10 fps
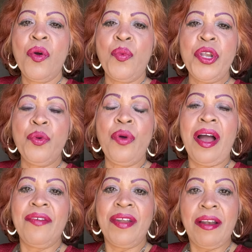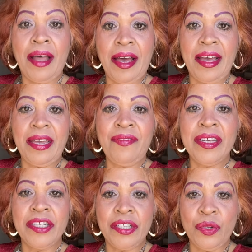we do have a live
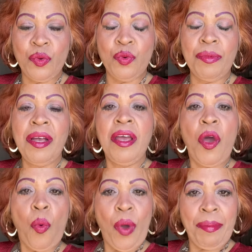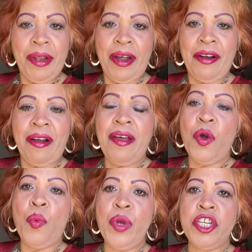Zoom webinar,
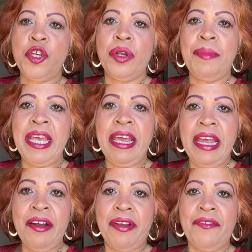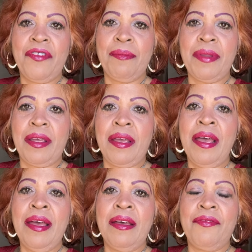which you'll be hearing from the,
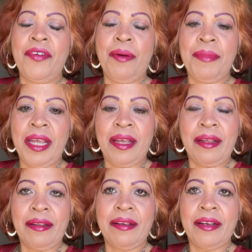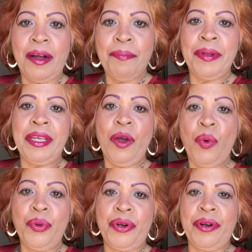from the company
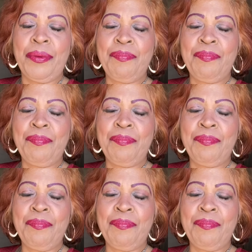owner.